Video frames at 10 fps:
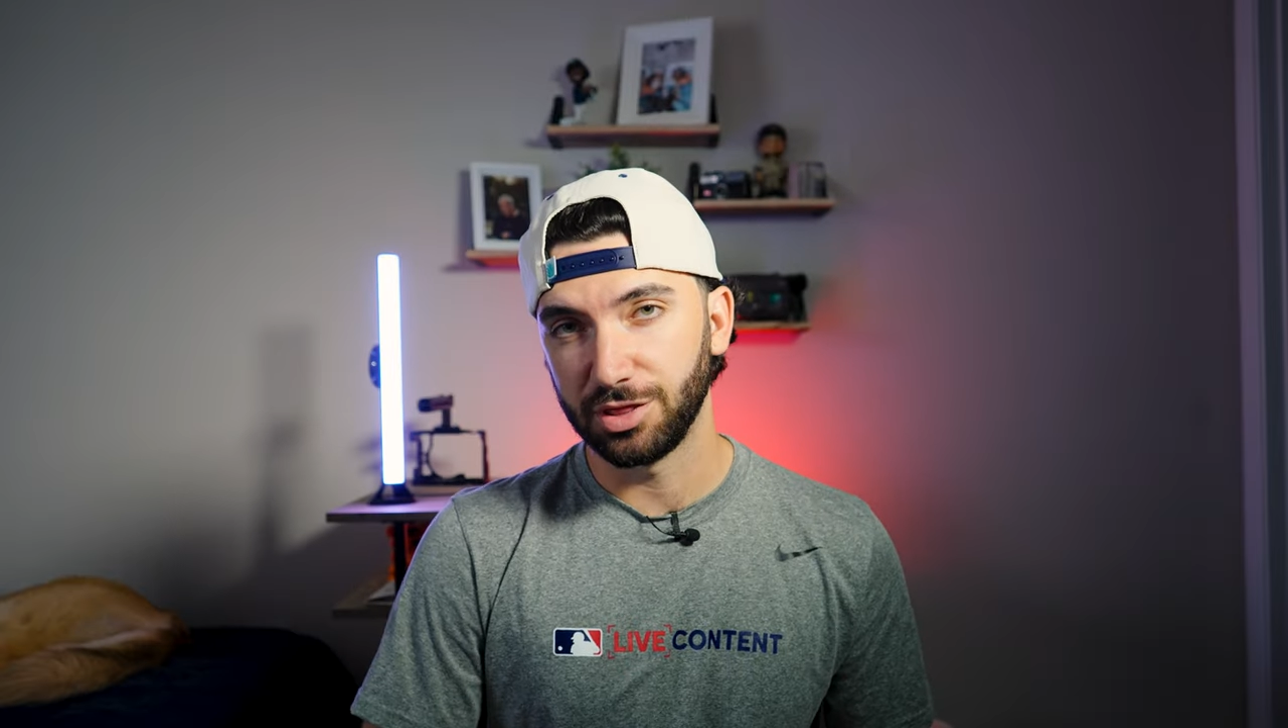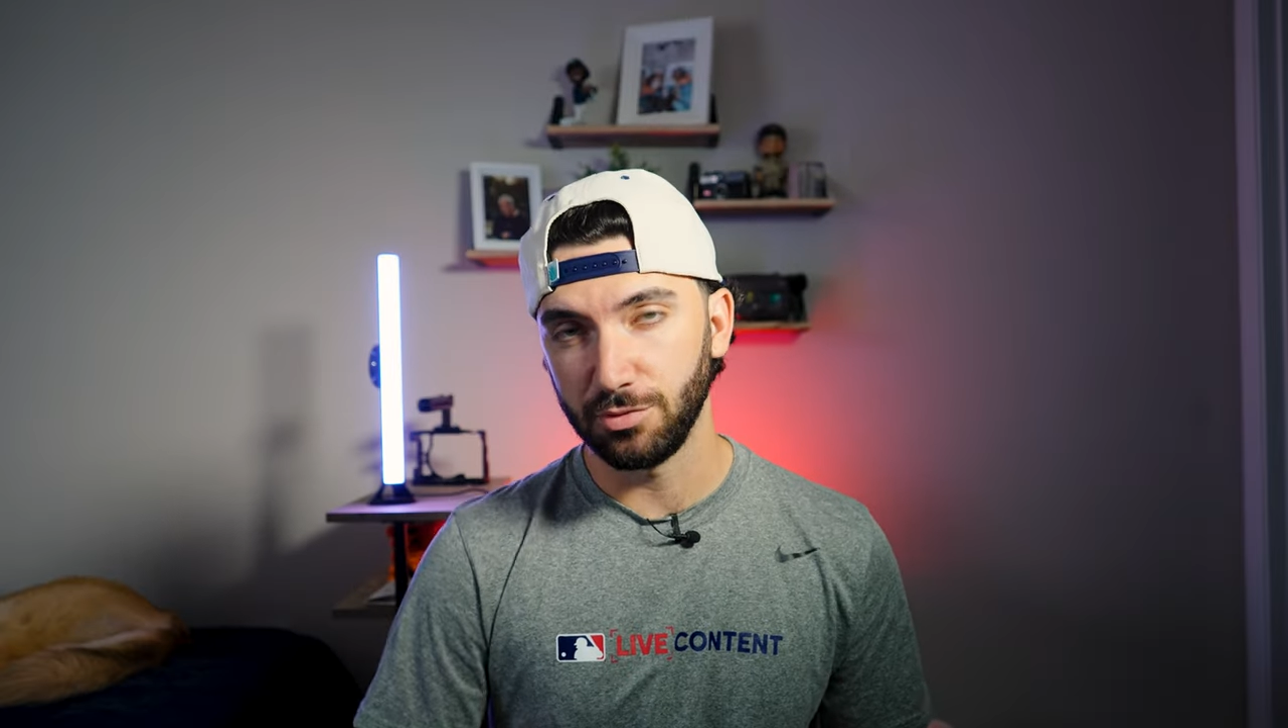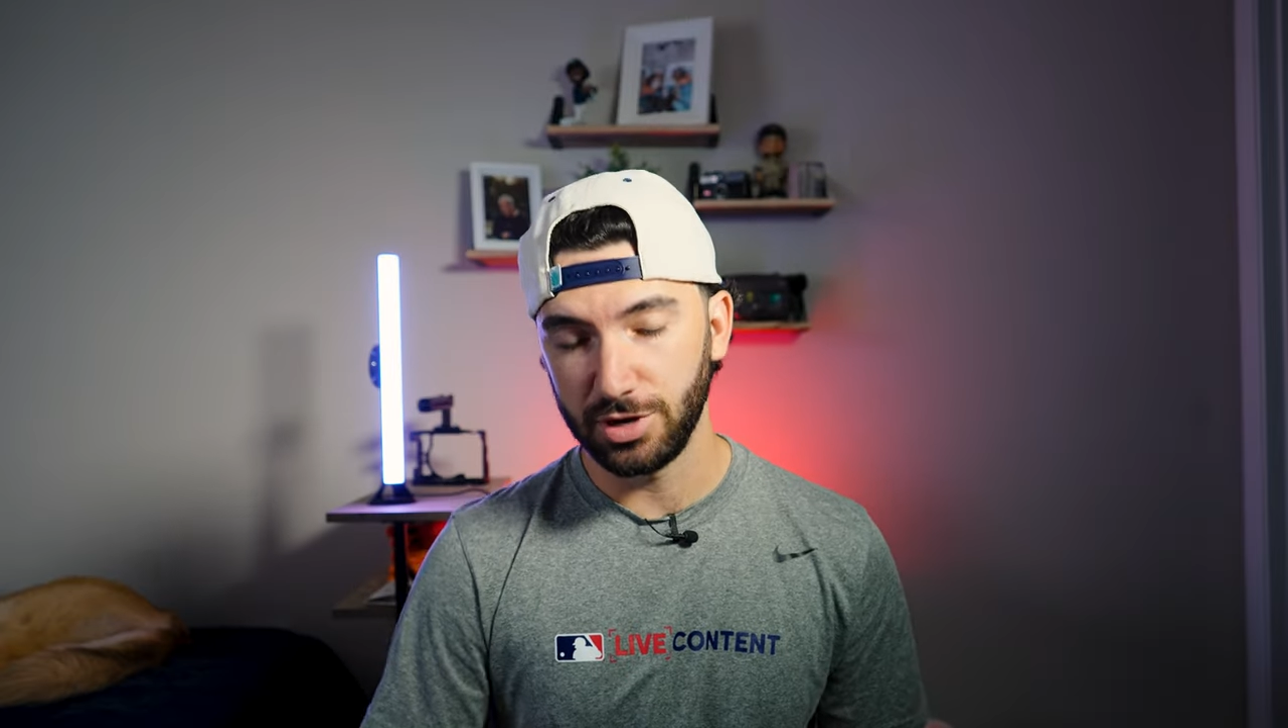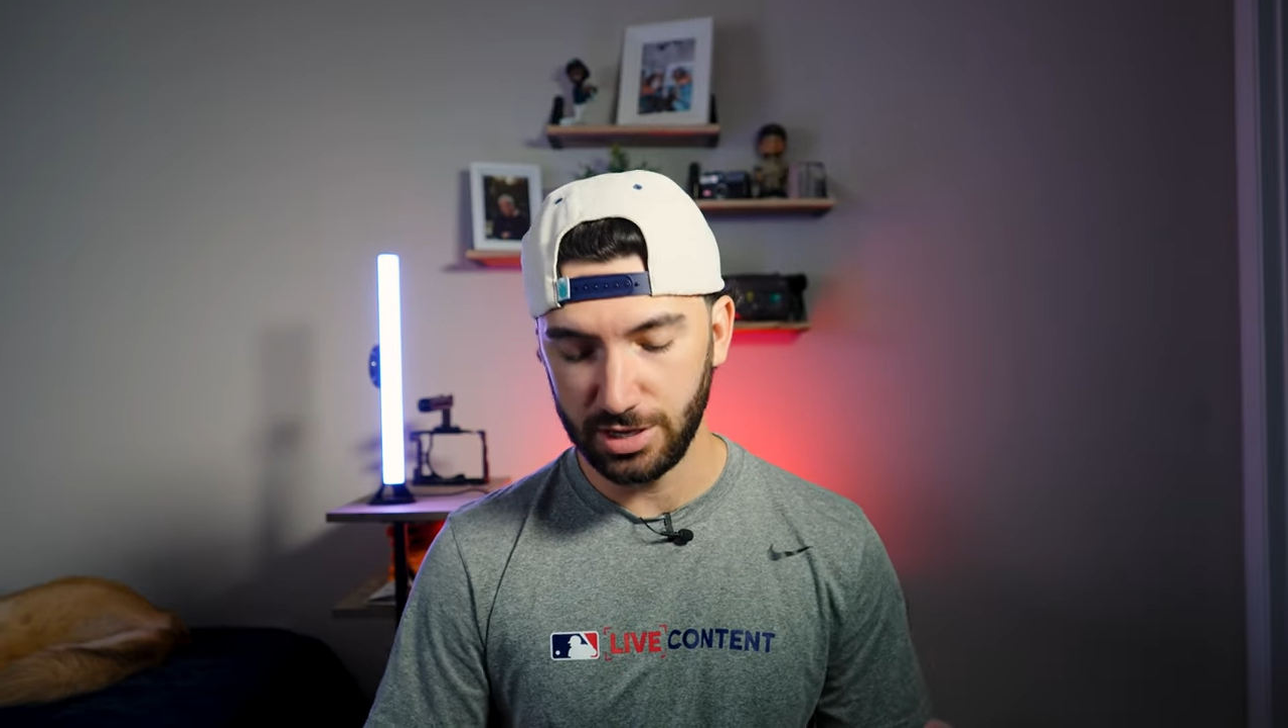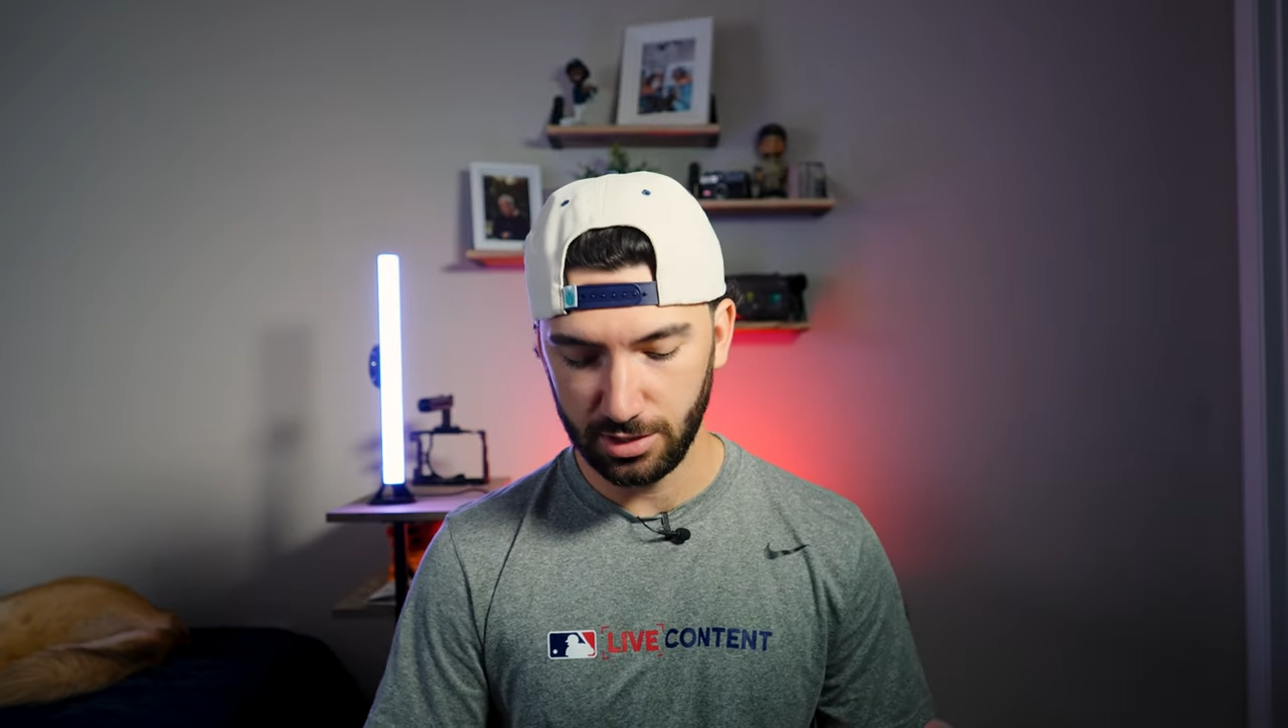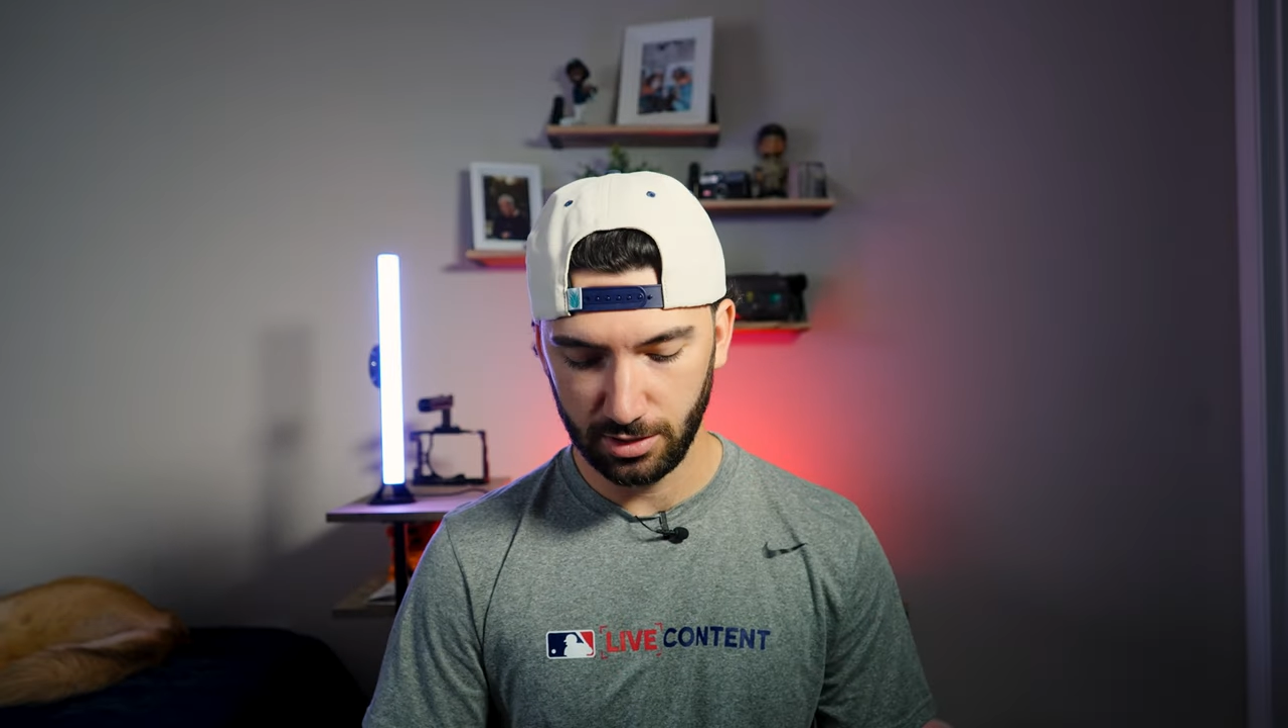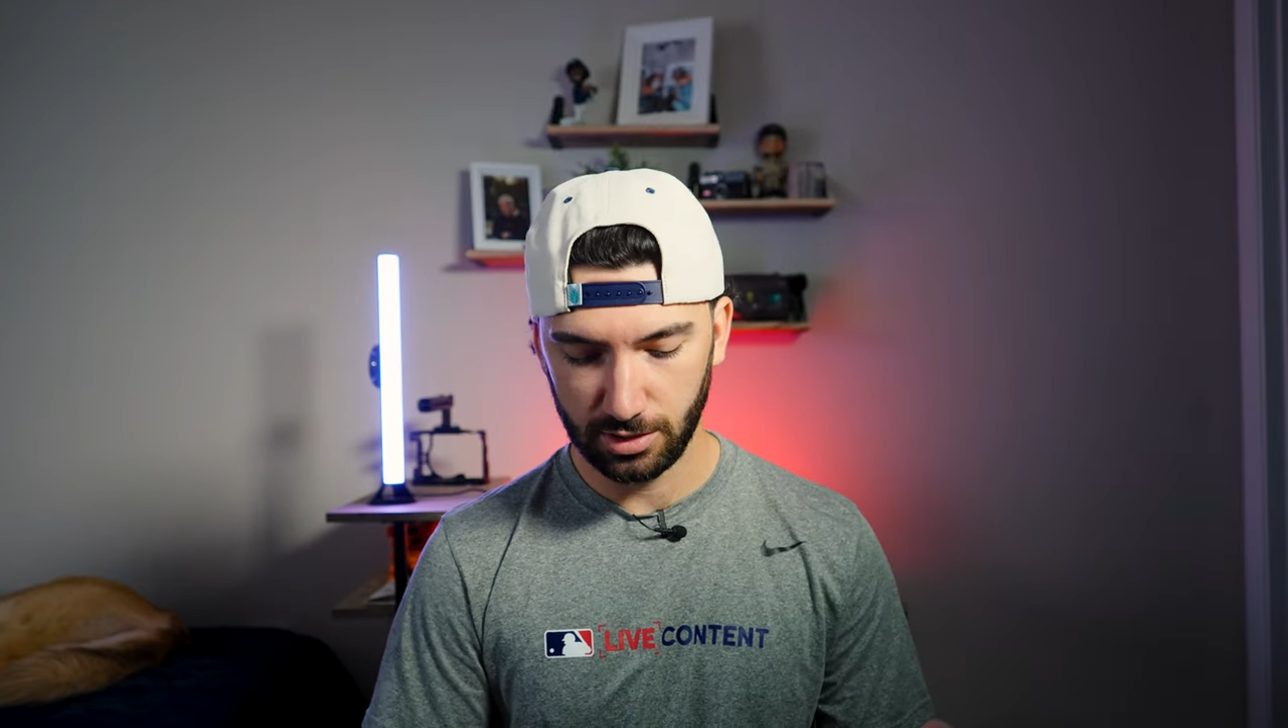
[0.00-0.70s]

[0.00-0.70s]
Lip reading: III,